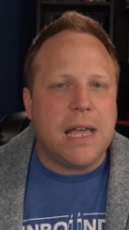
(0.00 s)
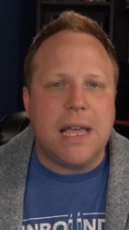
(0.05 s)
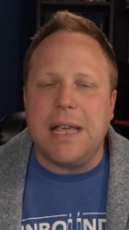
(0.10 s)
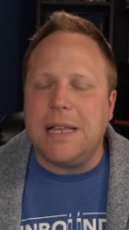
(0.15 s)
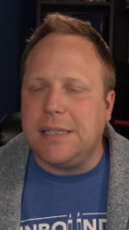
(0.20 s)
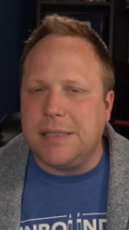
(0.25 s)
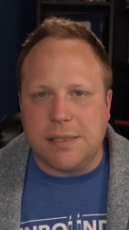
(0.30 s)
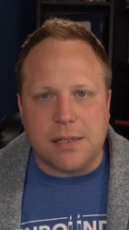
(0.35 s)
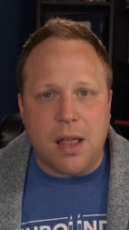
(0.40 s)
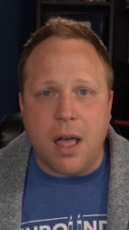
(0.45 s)

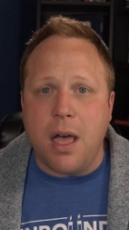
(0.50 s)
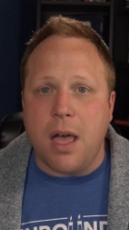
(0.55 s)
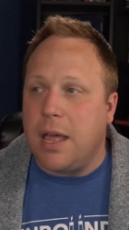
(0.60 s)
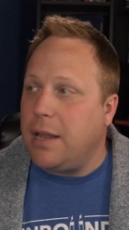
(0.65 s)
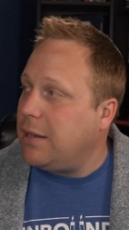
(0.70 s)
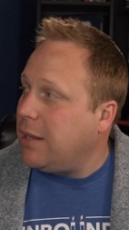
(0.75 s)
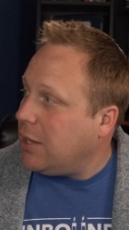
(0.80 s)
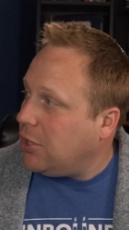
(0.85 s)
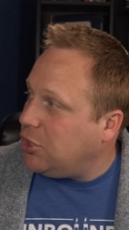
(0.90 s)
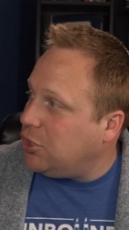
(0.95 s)
It's
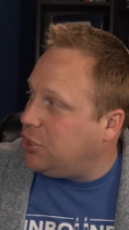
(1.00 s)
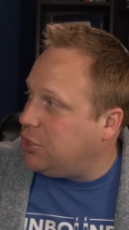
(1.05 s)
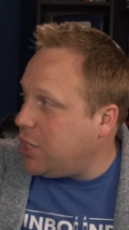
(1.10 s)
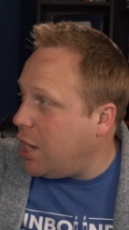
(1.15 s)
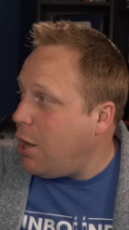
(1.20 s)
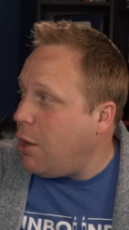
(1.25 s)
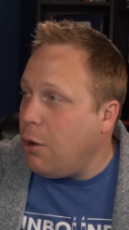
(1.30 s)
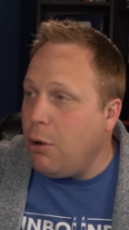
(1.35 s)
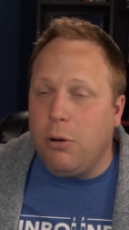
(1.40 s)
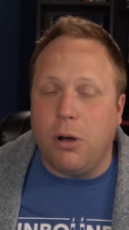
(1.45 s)
not.
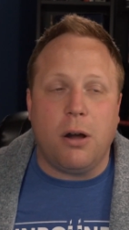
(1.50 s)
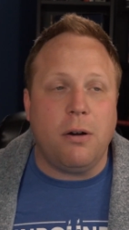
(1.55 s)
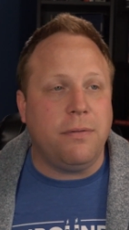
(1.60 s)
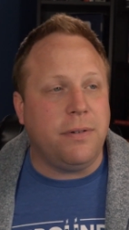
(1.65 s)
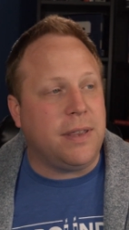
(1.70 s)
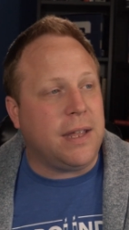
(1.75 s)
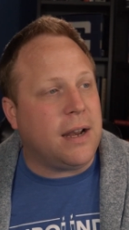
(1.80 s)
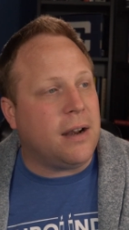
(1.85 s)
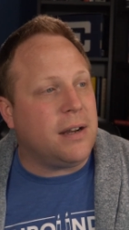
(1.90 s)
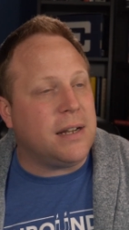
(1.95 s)
Joe
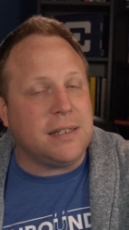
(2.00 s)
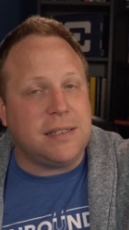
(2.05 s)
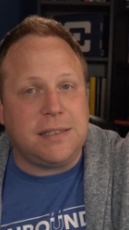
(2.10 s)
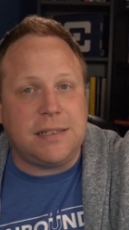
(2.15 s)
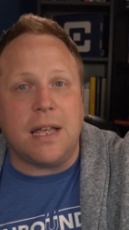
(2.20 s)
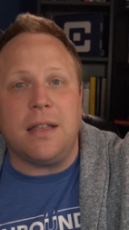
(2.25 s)
over there is